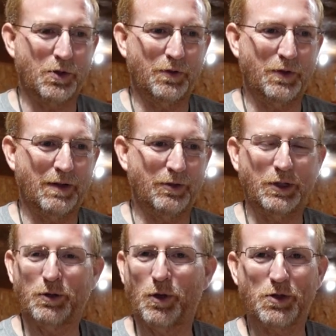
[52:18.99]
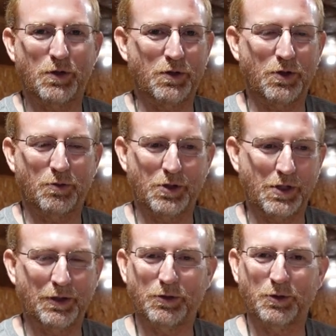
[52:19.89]
So if you have any questions, just
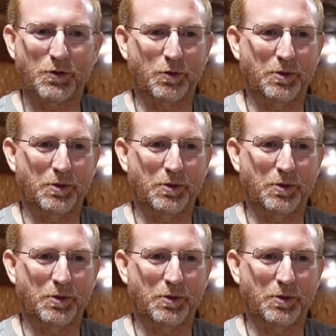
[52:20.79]
reach out to us.